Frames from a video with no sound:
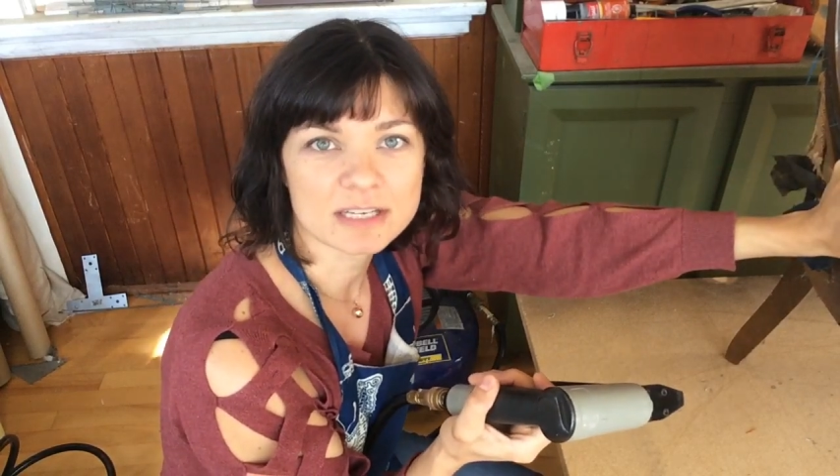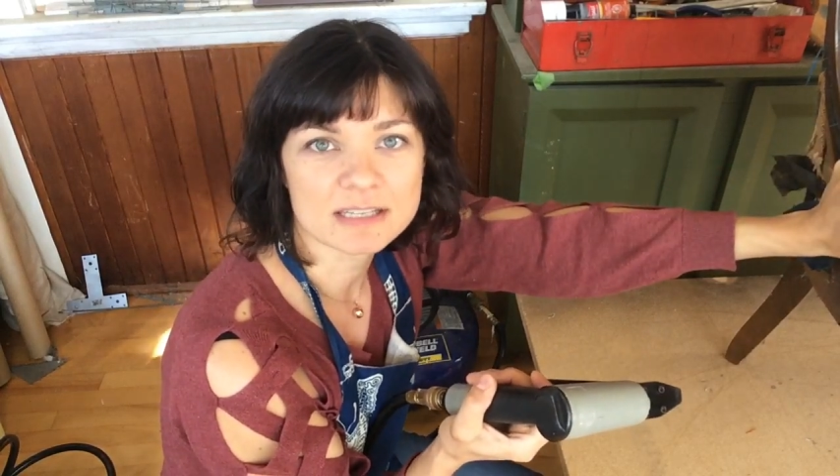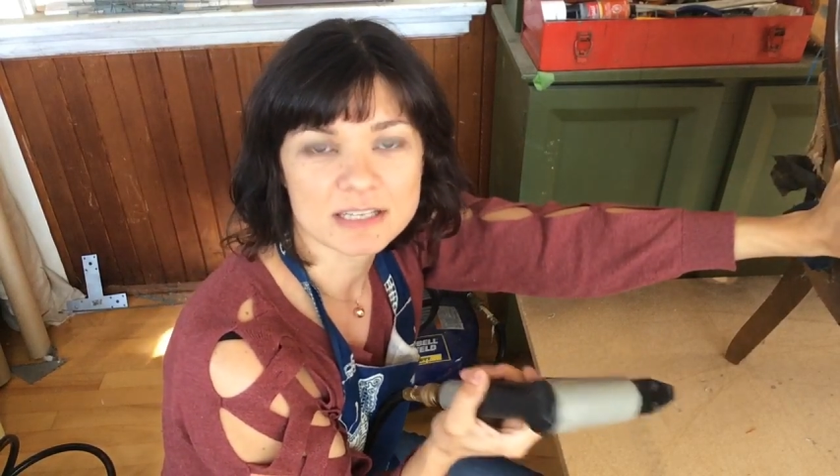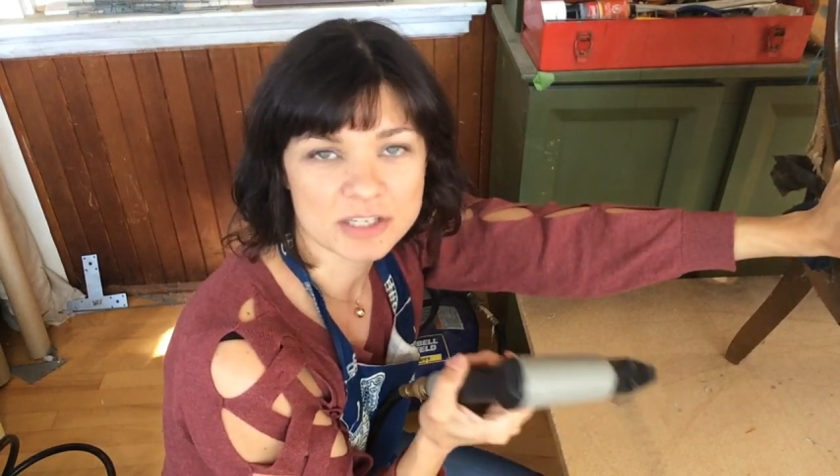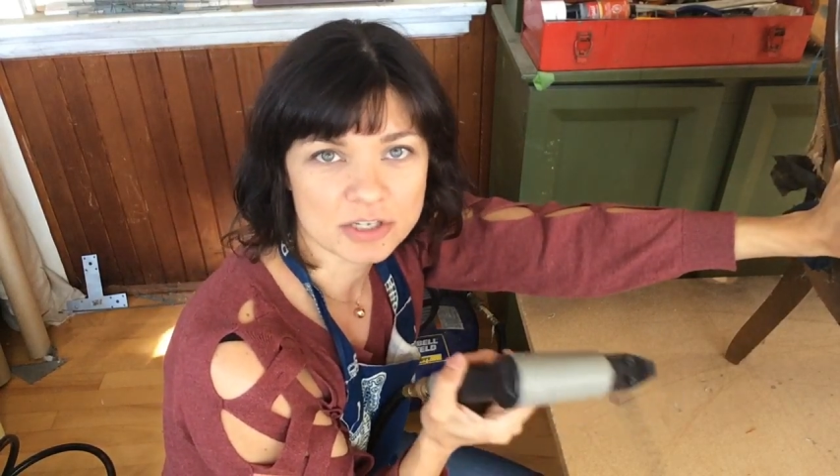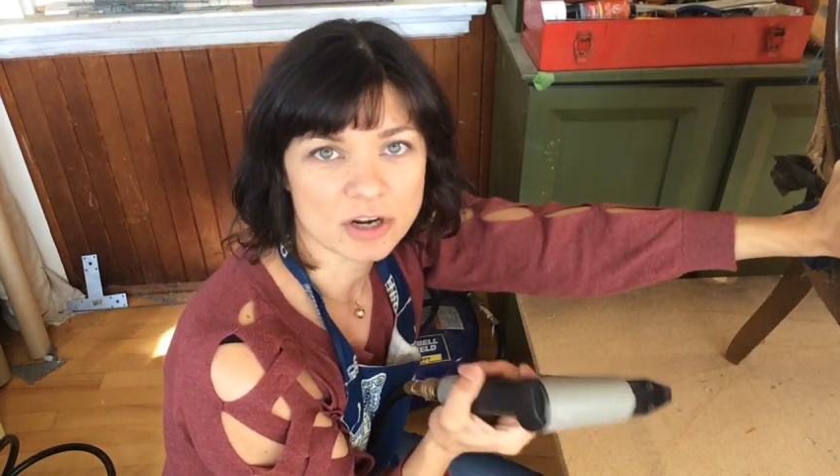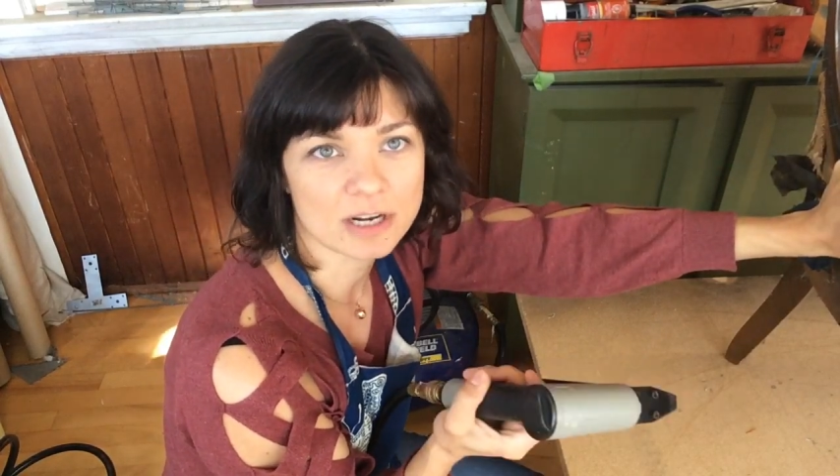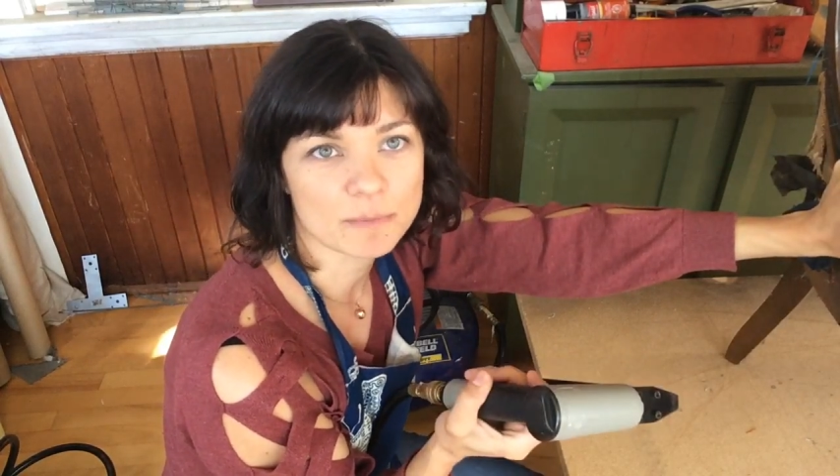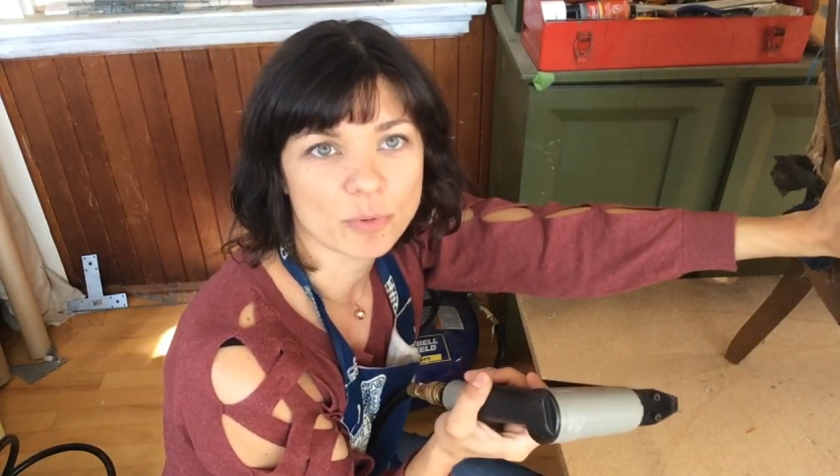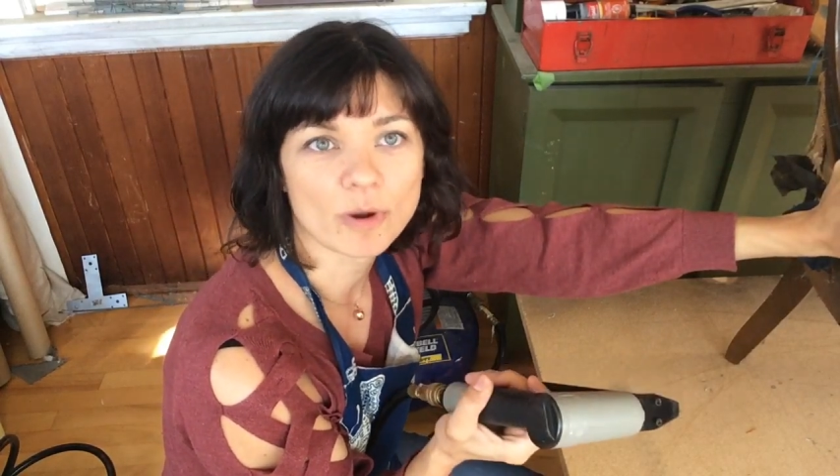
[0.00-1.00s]
is the
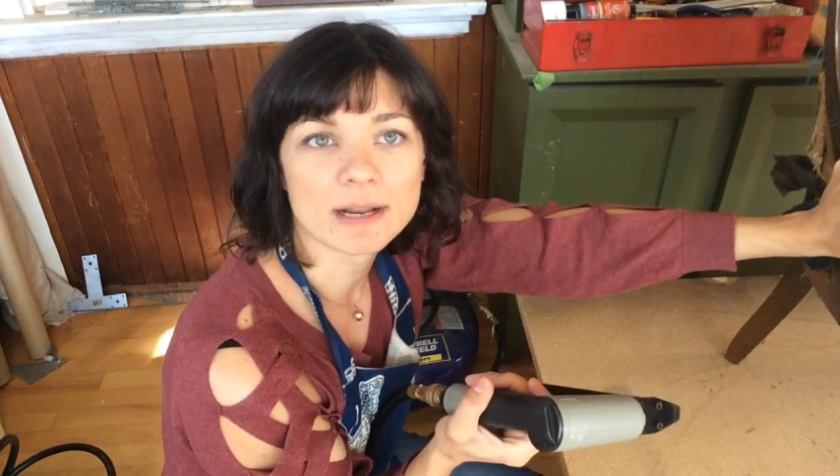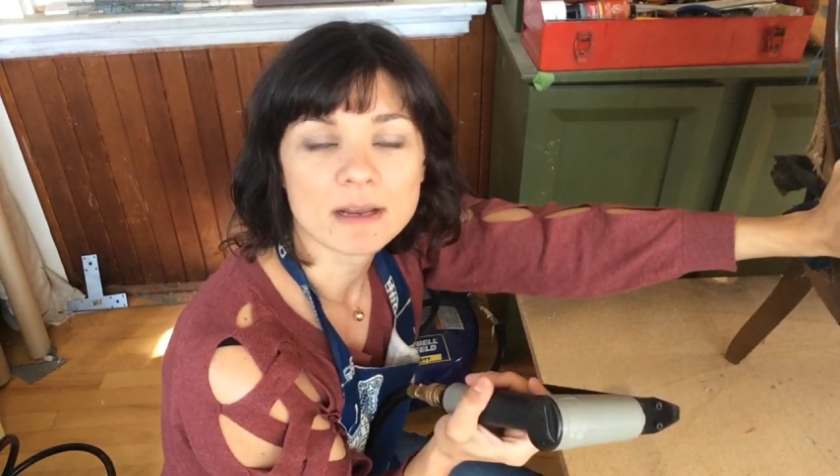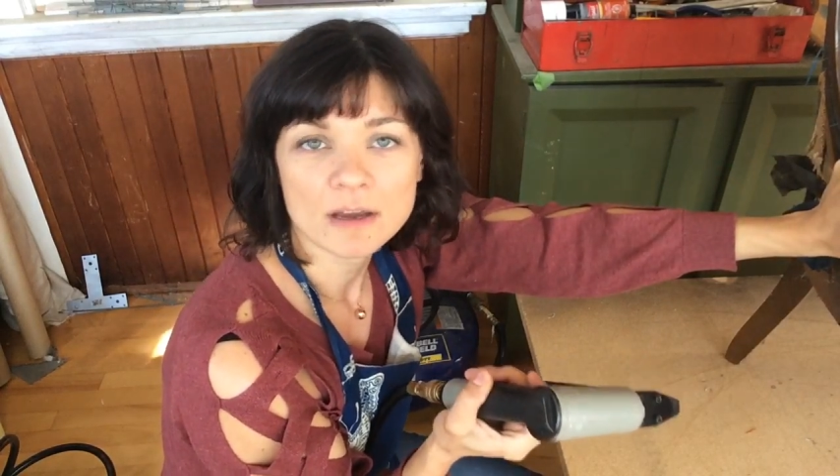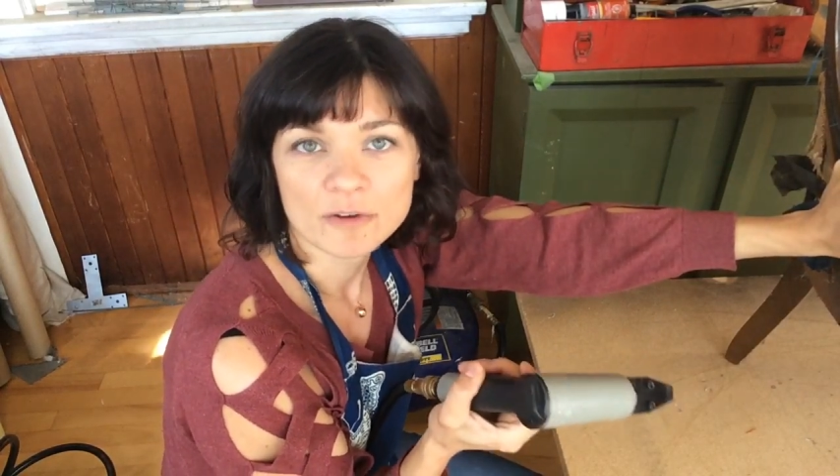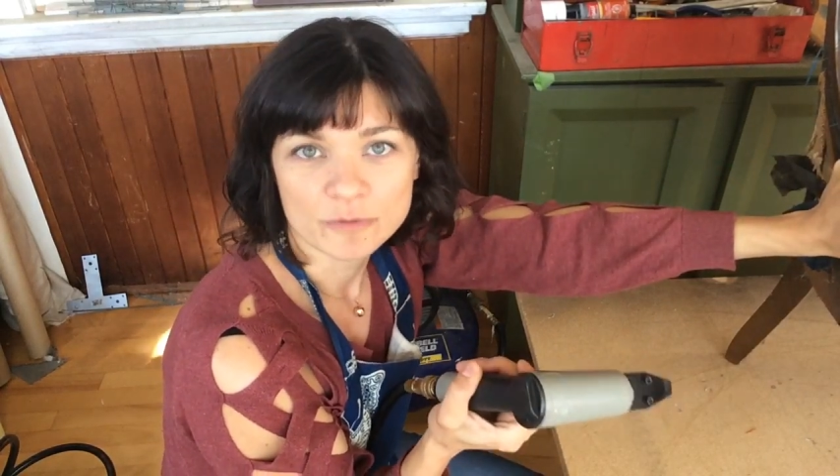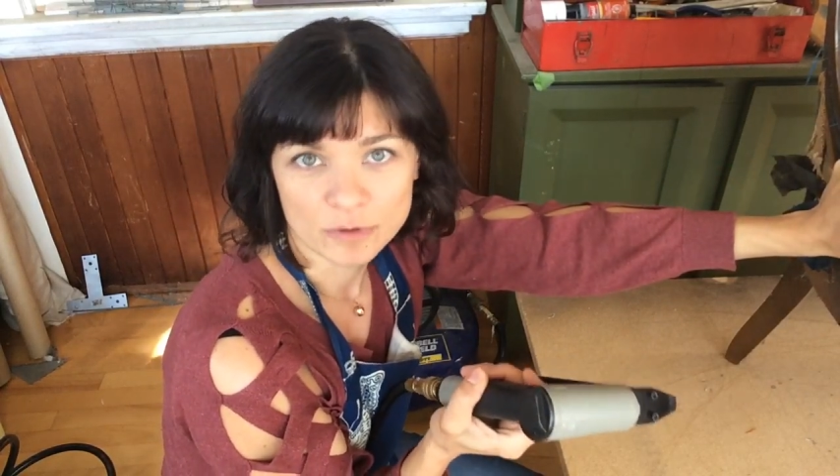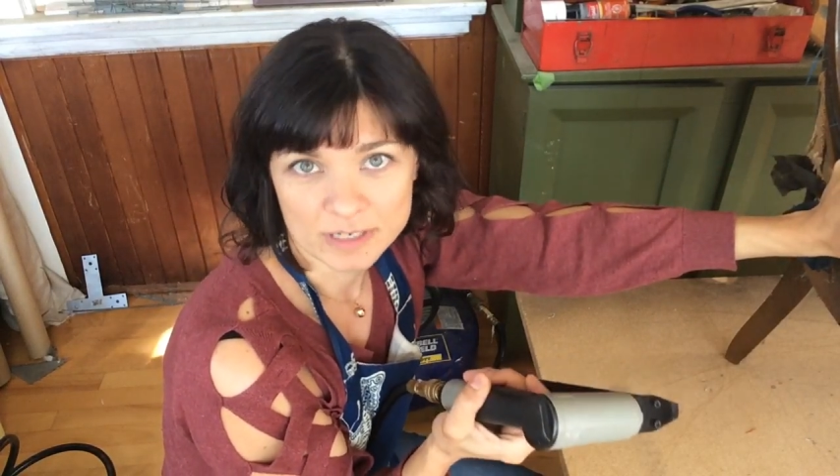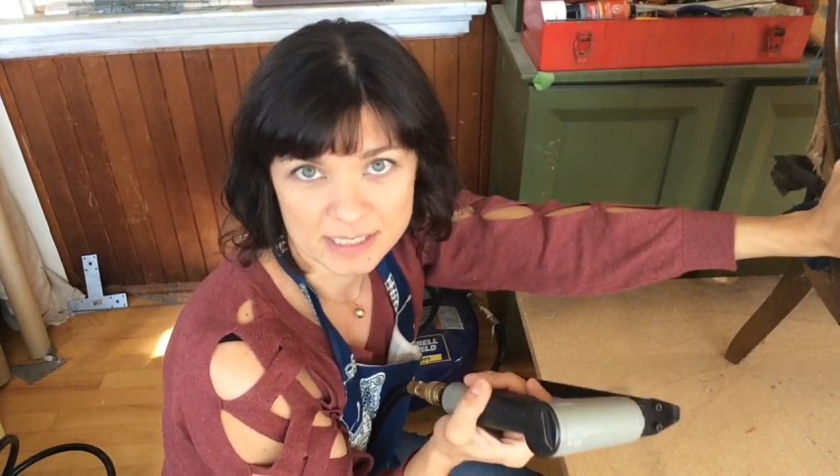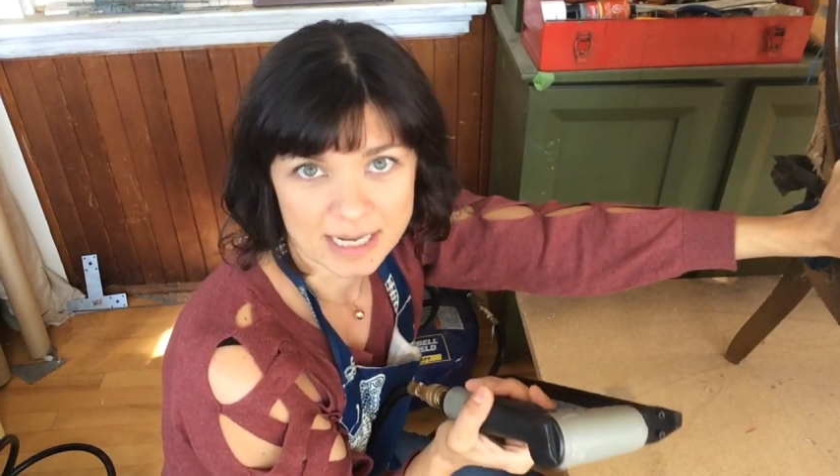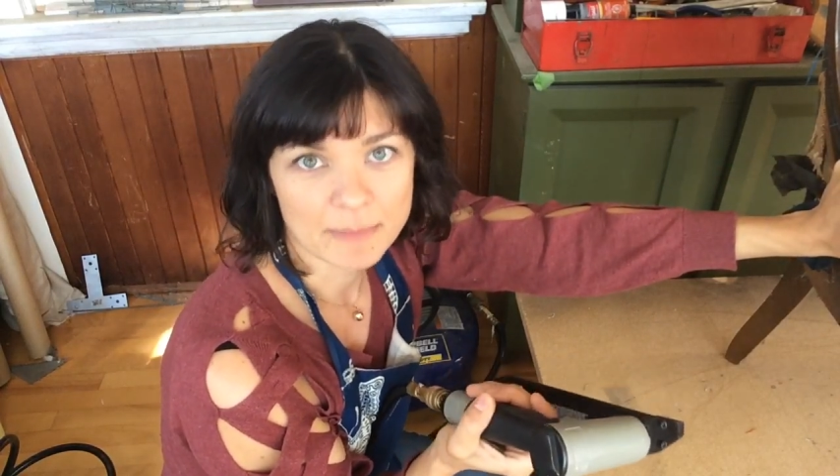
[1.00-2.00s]
starting point for
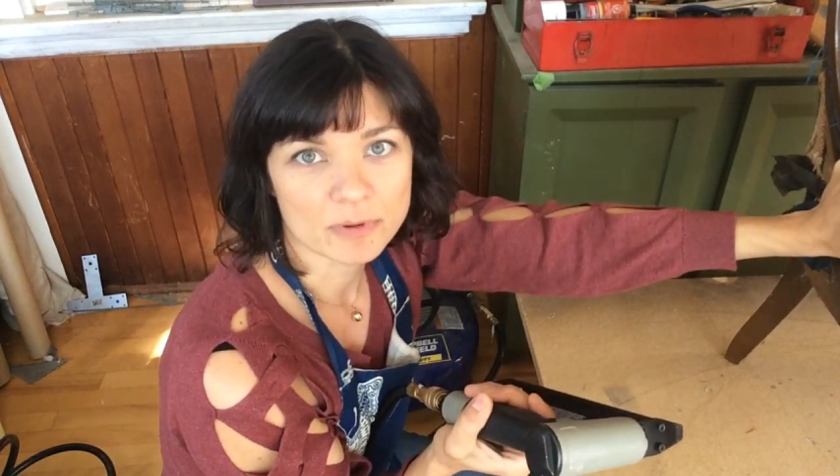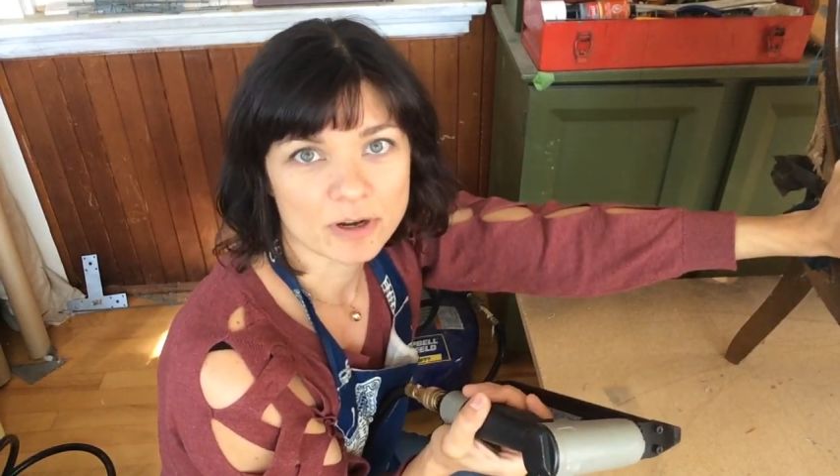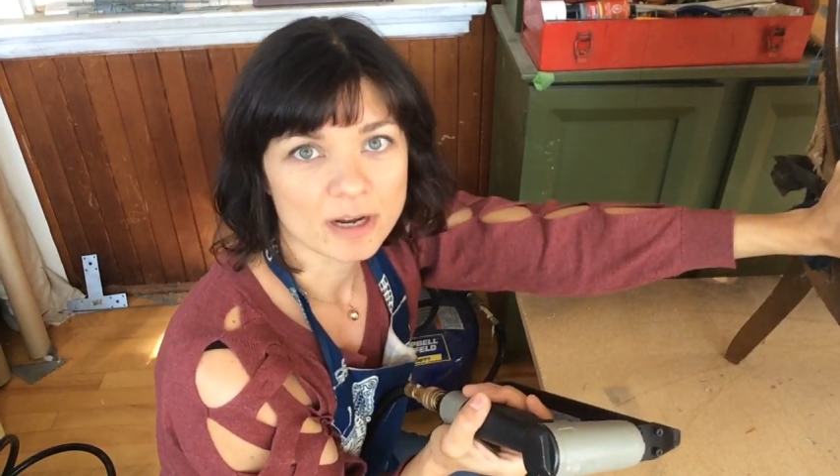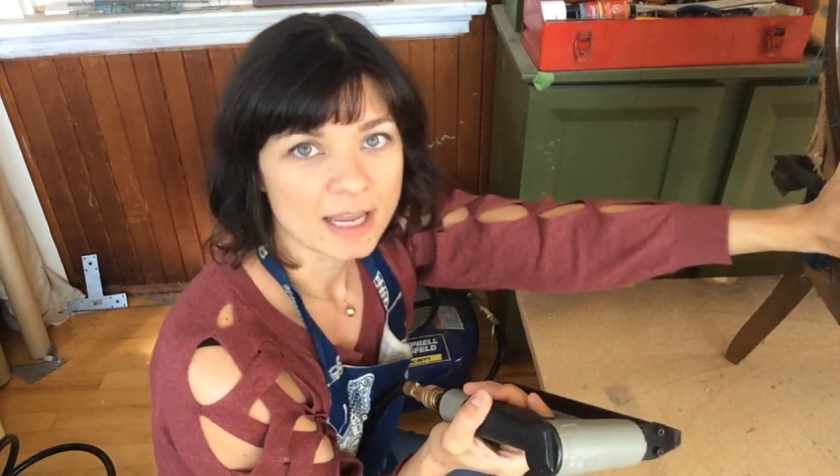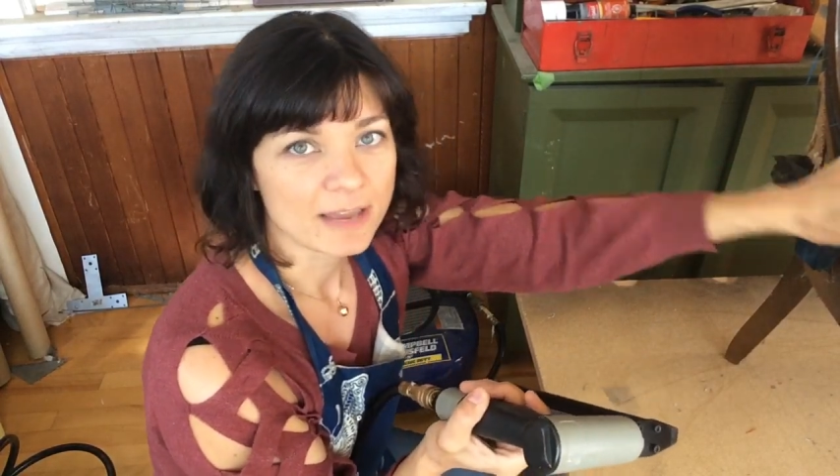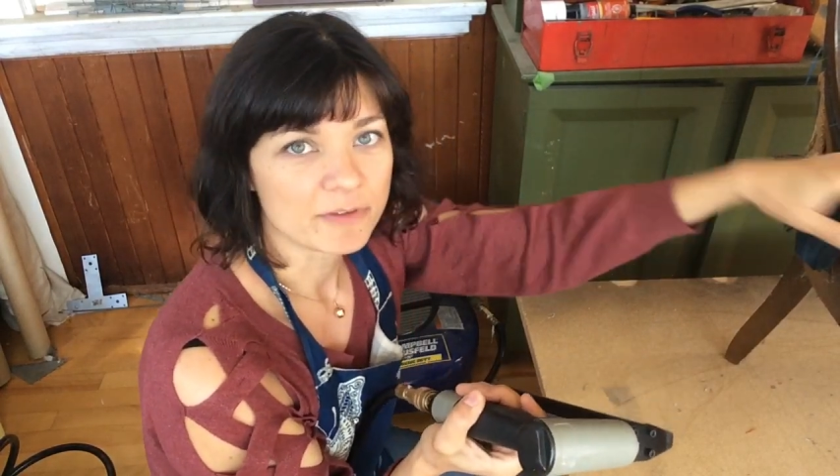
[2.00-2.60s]
a stapler.